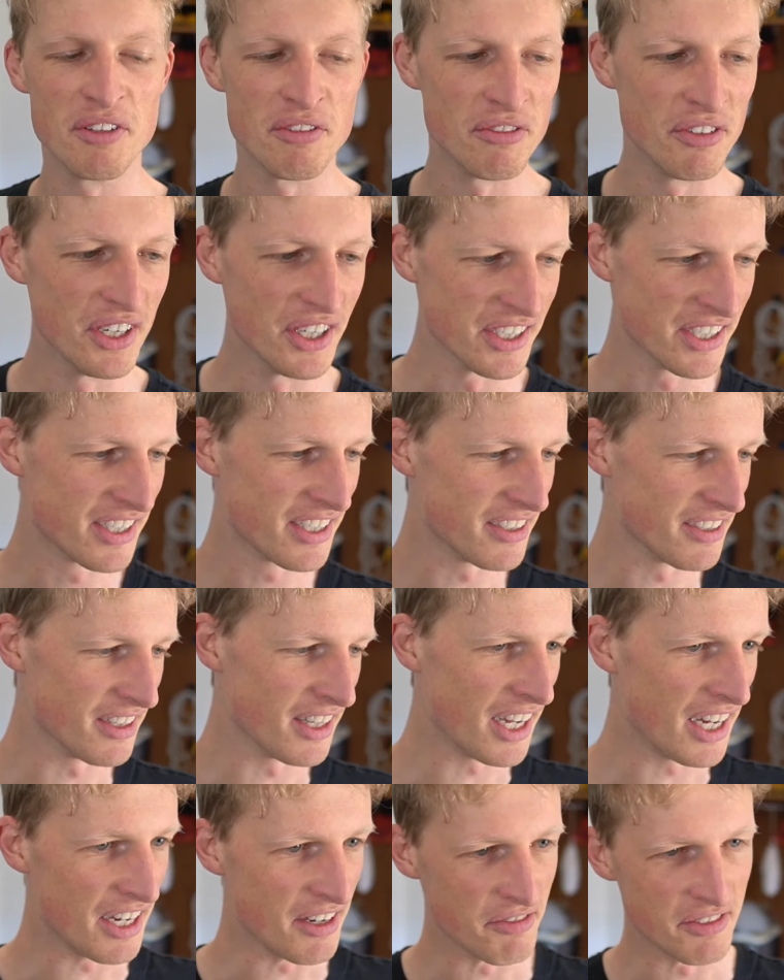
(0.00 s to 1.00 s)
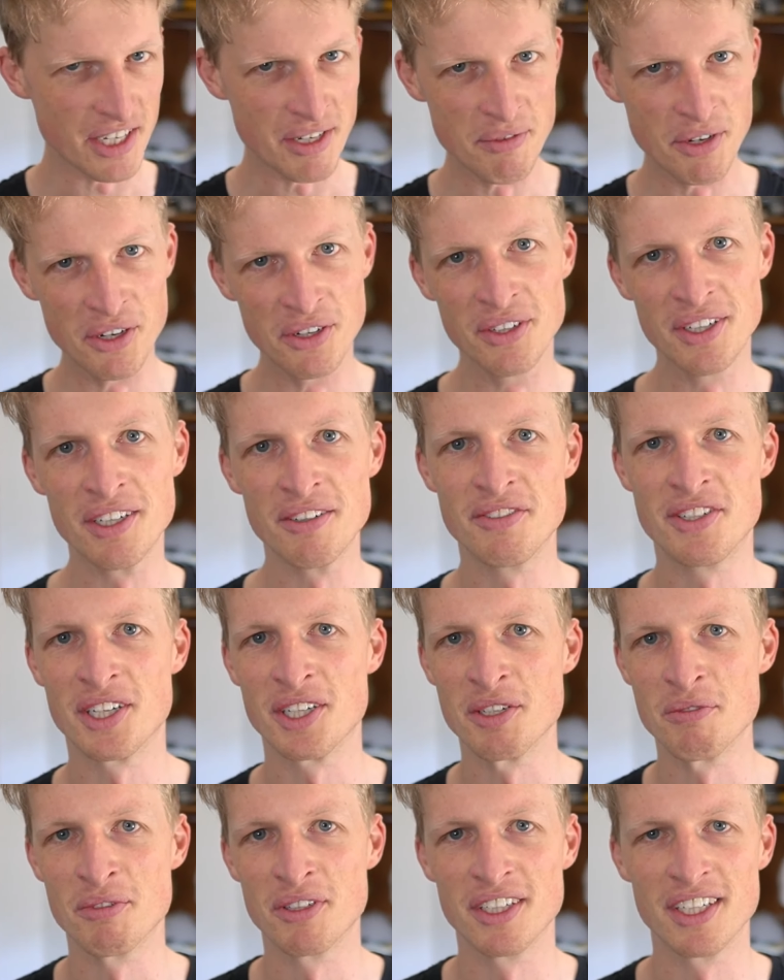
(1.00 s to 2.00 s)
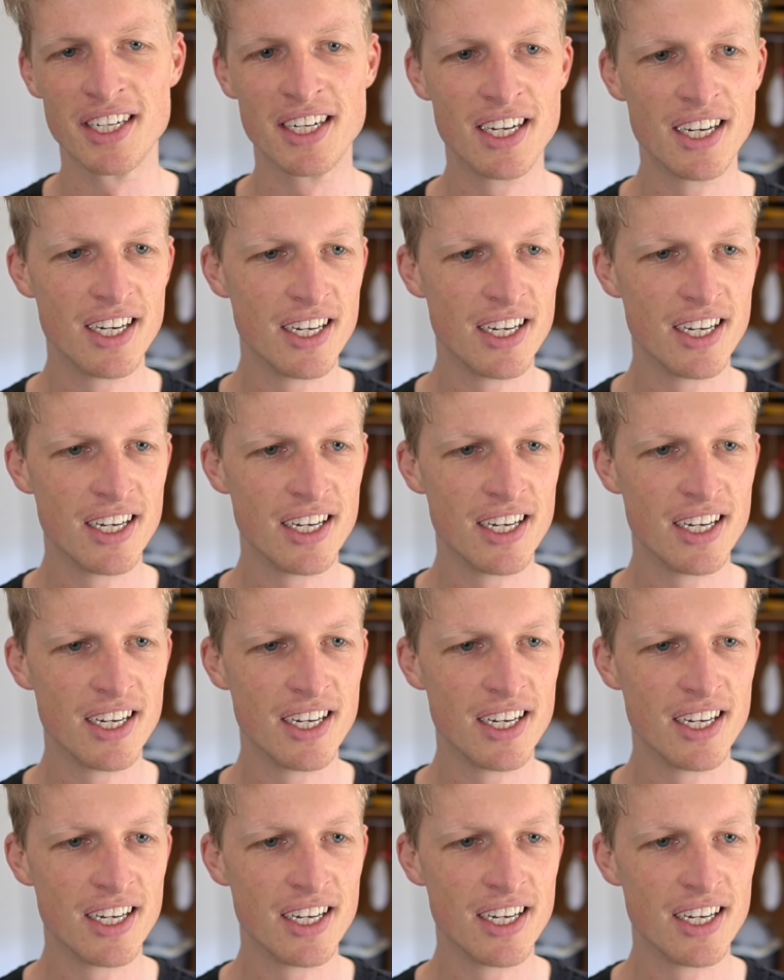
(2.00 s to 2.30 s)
The first live demo of Jugglebot